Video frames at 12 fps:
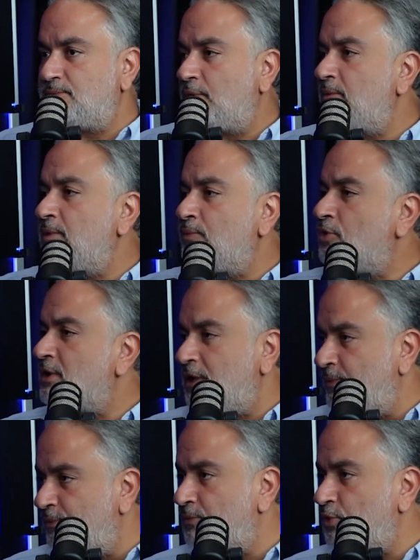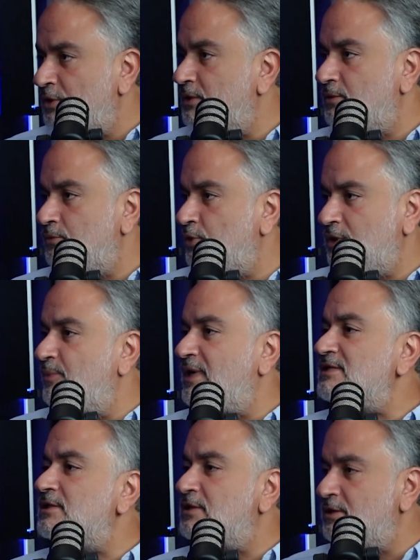probably more than what a
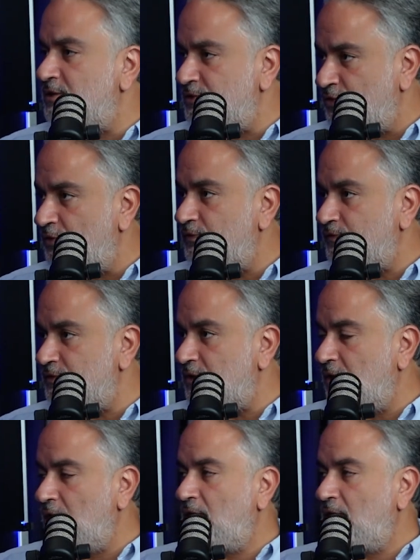president deserves.